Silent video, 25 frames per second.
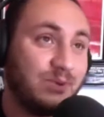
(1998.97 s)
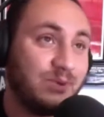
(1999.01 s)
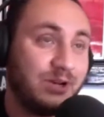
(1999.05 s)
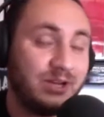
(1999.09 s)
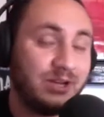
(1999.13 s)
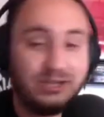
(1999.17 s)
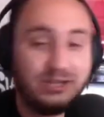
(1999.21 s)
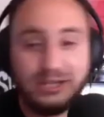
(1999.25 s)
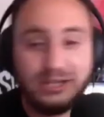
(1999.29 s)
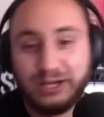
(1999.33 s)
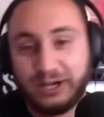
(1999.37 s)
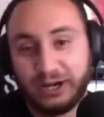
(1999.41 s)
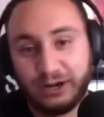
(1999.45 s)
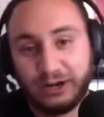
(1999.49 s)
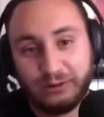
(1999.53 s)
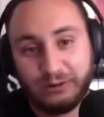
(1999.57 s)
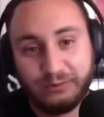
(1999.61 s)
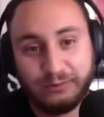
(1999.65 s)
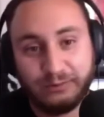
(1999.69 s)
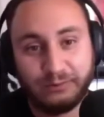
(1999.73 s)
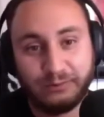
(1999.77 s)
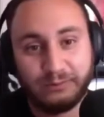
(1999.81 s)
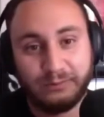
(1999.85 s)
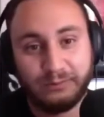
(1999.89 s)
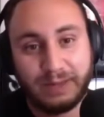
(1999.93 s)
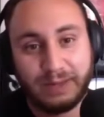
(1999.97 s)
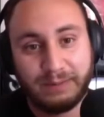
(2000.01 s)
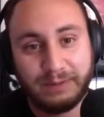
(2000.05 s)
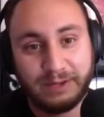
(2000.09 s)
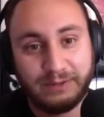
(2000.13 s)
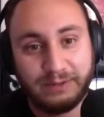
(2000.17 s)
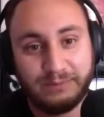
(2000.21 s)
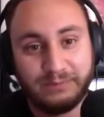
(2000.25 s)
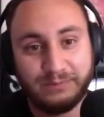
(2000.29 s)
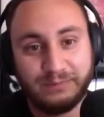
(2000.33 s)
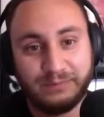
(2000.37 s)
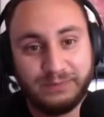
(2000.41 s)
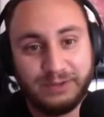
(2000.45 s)
But, you know,
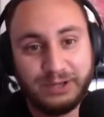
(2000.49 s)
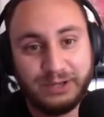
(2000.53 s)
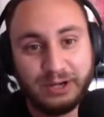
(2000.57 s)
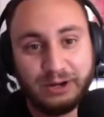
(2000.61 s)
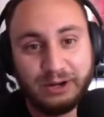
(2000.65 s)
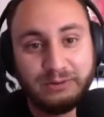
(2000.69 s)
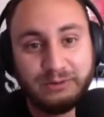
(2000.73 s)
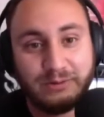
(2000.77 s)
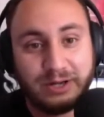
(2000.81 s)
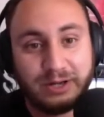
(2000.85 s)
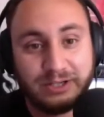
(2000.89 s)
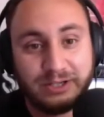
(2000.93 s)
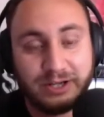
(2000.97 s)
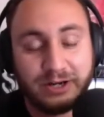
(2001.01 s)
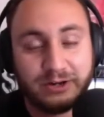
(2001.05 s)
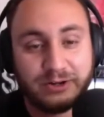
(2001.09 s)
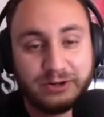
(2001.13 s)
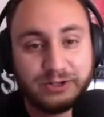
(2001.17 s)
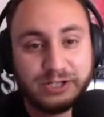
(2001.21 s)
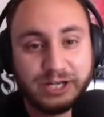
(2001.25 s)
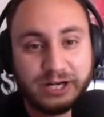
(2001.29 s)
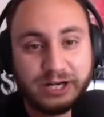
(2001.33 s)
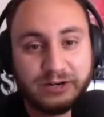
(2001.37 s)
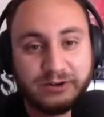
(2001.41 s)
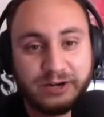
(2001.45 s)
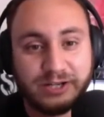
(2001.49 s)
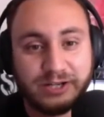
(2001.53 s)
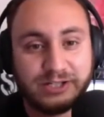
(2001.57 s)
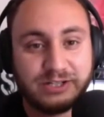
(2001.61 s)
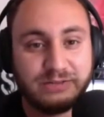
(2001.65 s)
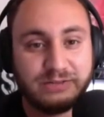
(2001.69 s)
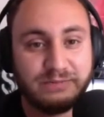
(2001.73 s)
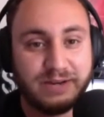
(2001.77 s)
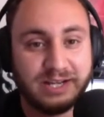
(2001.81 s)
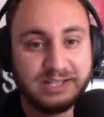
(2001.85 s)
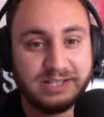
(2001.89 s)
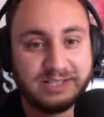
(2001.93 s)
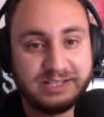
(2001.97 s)
maybe, you know, a younger
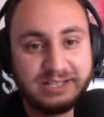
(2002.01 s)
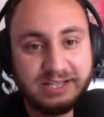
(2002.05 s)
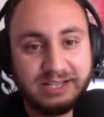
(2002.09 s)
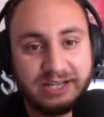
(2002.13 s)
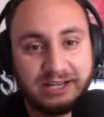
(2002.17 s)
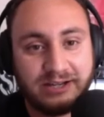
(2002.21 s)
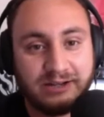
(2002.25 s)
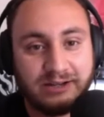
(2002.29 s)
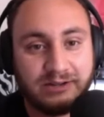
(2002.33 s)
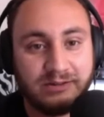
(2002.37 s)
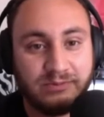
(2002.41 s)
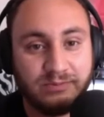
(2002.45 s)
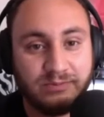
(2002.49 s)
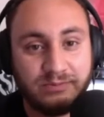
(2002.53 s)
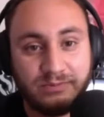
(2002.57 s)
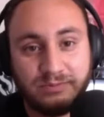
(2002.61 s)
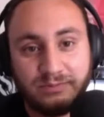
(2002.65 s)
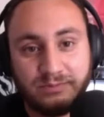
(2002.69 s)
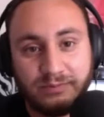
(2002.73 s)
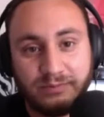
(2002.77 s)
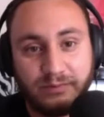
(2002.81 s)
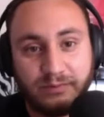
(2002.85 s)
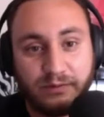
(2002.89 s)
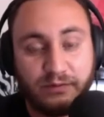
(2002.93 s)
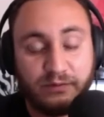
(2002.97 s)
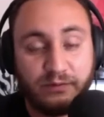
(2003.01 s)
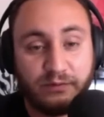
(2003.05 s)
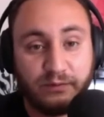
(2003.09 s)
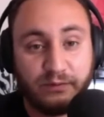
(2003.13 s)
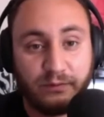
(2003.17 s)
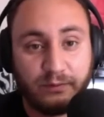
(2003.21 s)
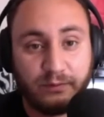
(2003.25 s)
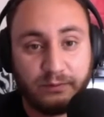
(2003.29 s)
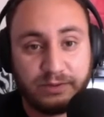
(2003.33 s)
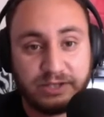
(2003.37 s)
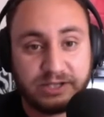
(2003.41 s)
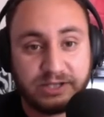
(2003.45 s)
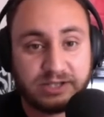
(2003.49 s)
generation might see it and
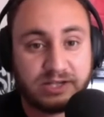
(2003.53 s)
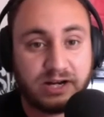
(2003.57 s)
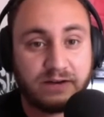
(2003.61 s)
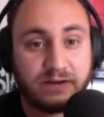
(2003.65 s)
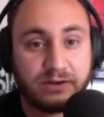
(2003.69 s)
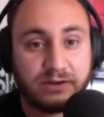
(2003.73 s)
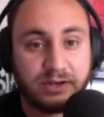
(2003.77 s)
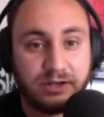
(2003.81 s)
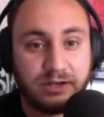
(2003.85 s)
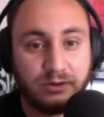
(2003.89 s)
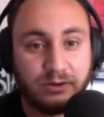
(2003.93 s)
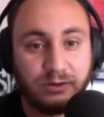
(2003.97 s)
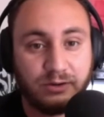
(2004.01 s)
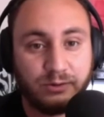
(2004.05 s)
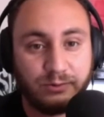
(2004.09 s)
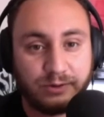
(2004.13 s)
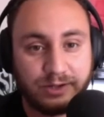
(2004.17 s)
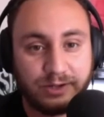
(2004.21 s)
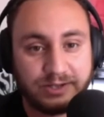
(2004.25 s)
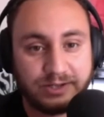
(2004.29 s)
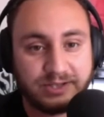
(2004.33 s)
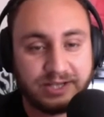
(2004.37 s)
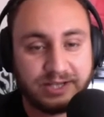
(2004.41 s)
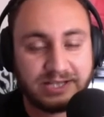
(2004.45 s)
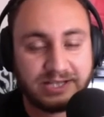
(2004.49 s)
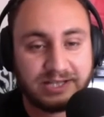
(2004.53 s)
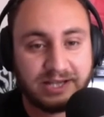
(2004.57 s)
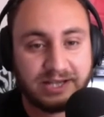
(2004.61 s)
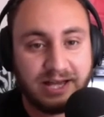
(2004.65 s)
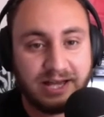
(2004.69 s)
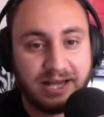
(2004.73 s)
discover the old ones.